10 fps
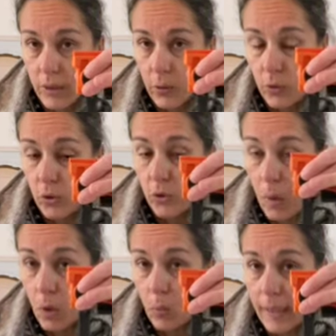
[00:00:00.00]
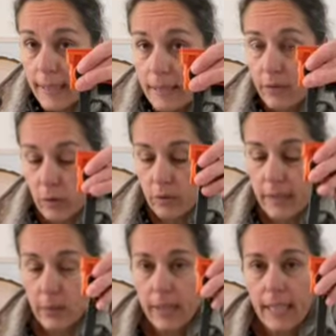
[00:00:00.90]
use the small one for the
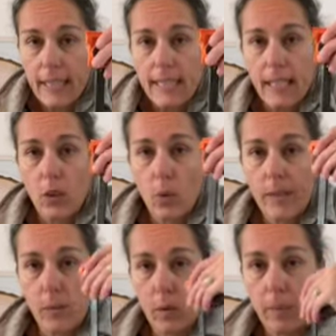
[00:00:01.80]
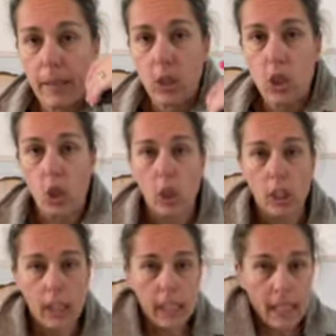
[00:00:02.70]
little kids, and always want to make sure
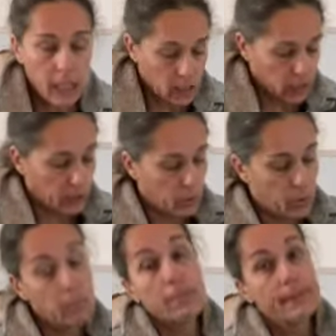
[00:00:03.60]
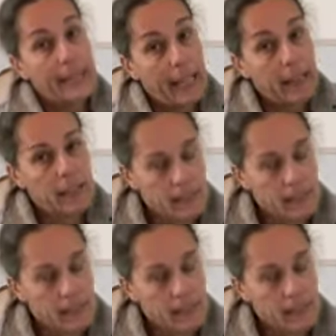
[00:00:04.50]
the tail